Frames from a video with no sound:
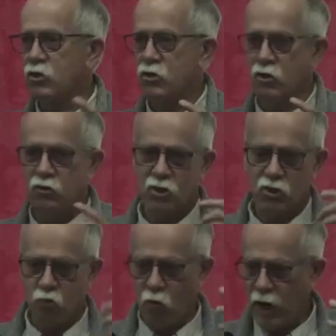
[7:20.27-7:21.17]
It was
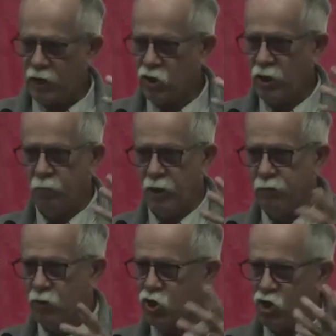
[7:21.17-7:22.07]
just watching
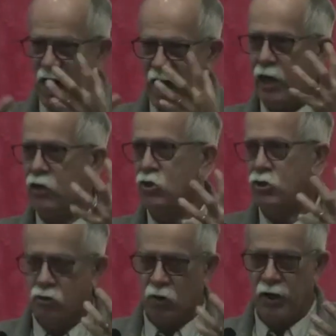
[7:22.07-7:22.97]
people
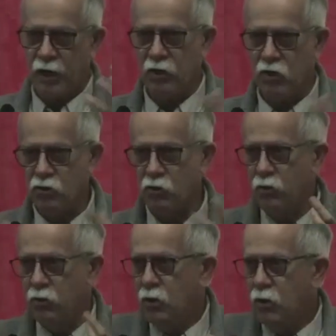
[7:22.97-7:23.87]
change, turning into